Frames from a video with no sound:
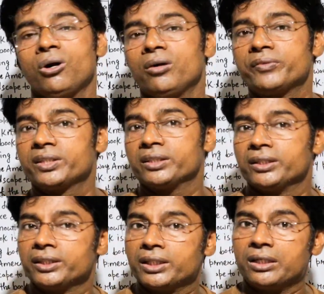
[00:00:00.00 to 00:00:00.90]
of
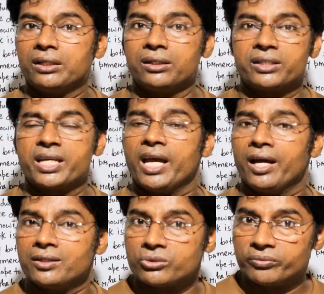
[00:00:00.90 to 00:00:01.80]
Colonel
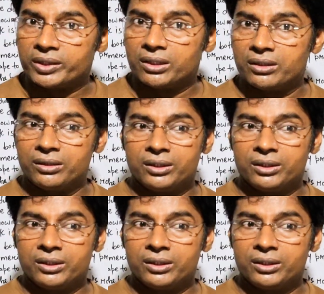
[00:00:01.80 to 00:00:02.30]
Cantwell